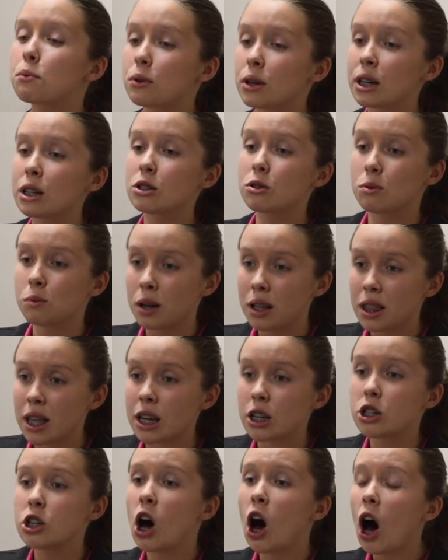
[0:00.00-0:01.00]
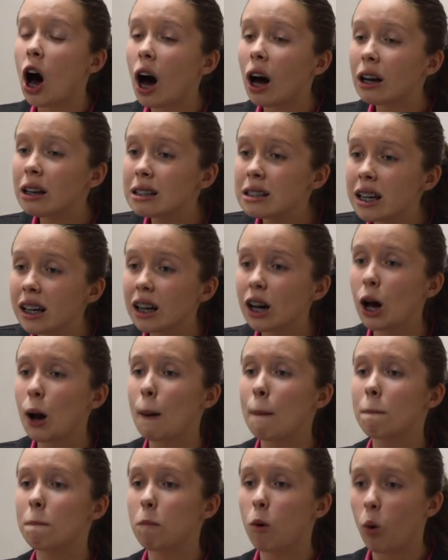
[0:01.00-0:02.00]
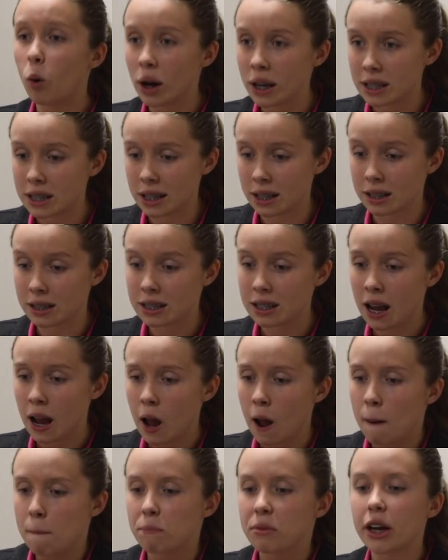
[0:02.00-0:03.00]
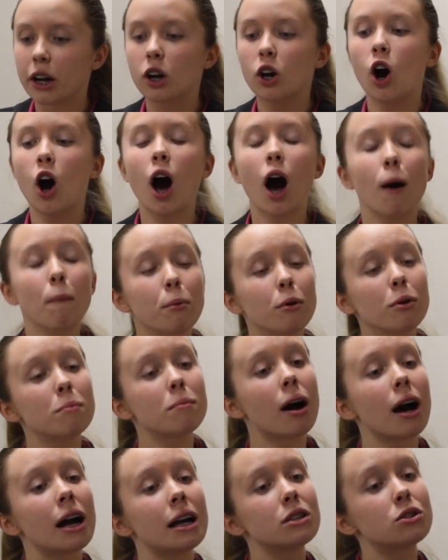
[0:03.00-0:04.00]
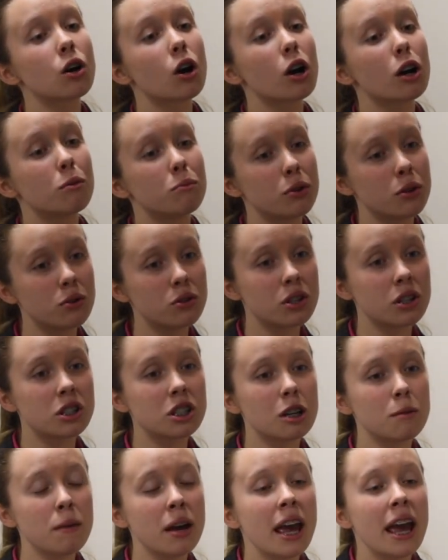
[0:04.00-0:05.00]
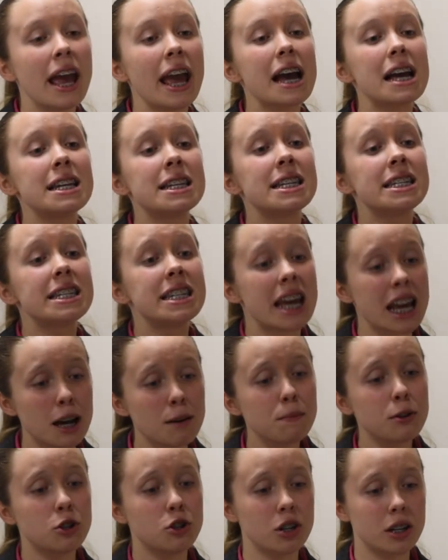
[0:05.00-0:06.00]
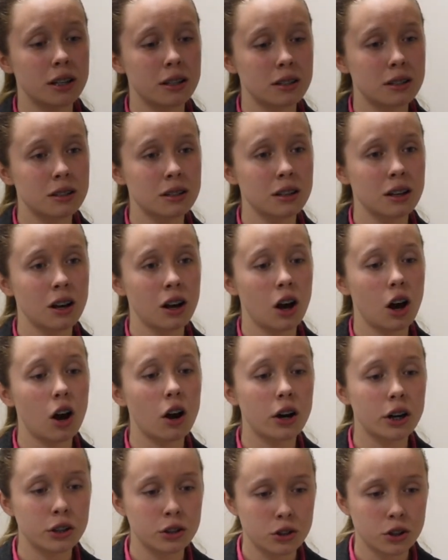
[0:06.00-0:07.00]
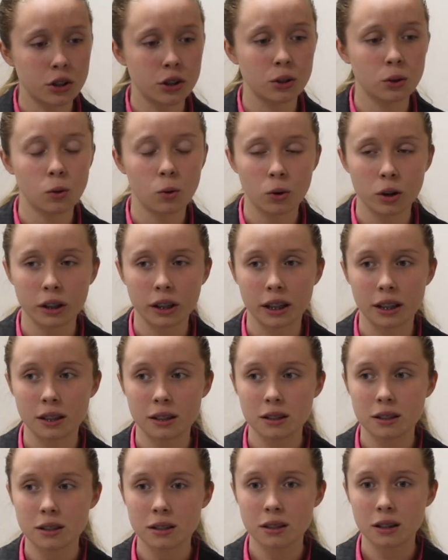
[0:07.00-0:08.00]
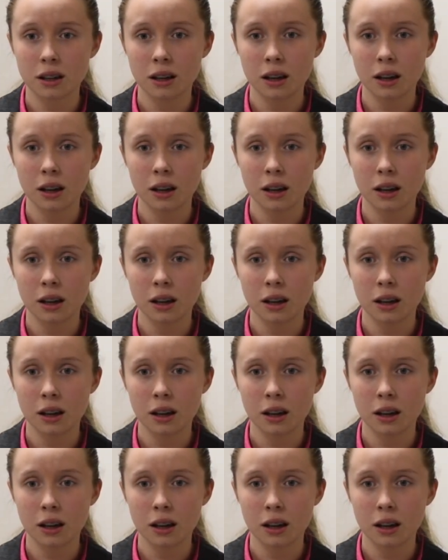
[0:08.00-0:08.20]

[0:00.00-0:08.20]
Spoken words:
brings with it toxic poisons that compromise our immune system and damages our internal organs.